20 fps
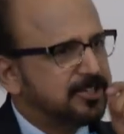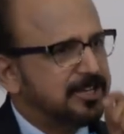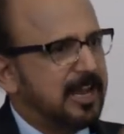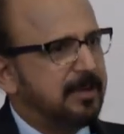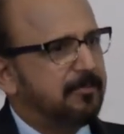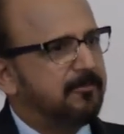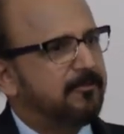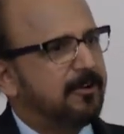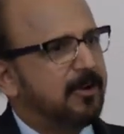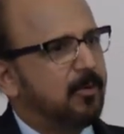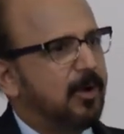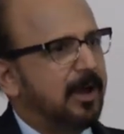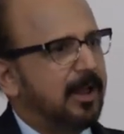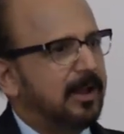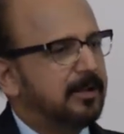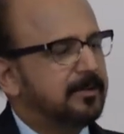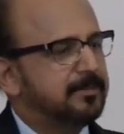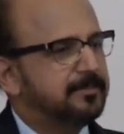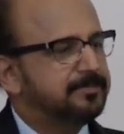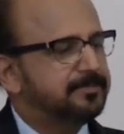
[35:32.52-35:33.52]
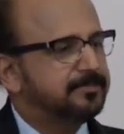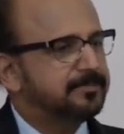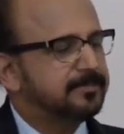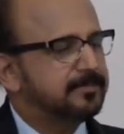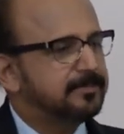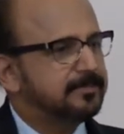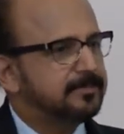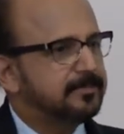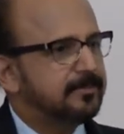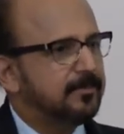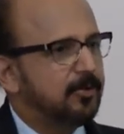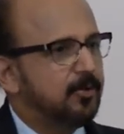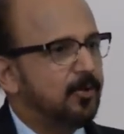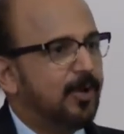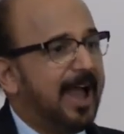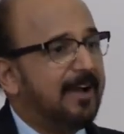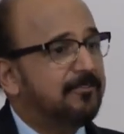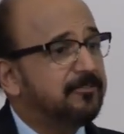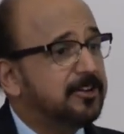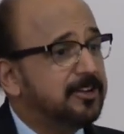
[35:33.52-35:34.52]
sleep for a while. You
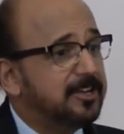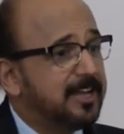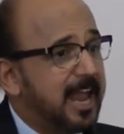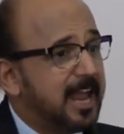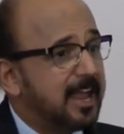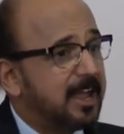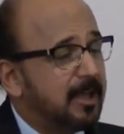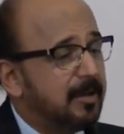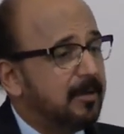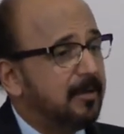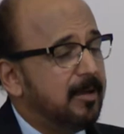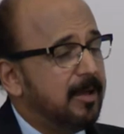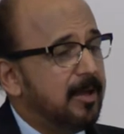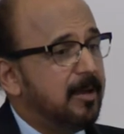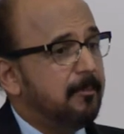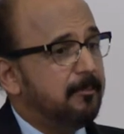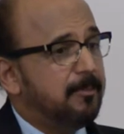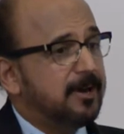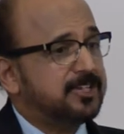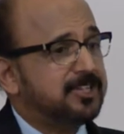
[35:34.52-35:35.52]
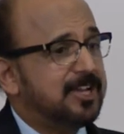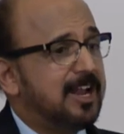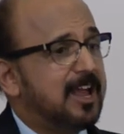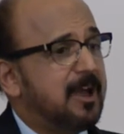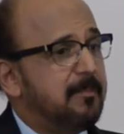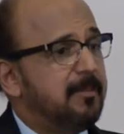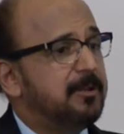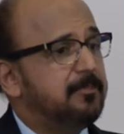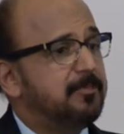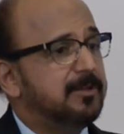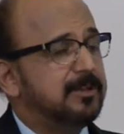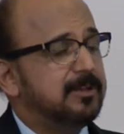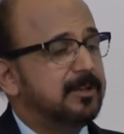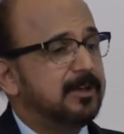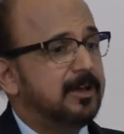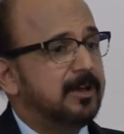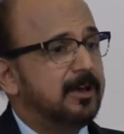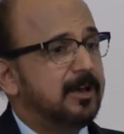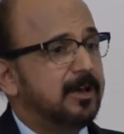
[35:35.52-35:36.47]
have to take personal commitment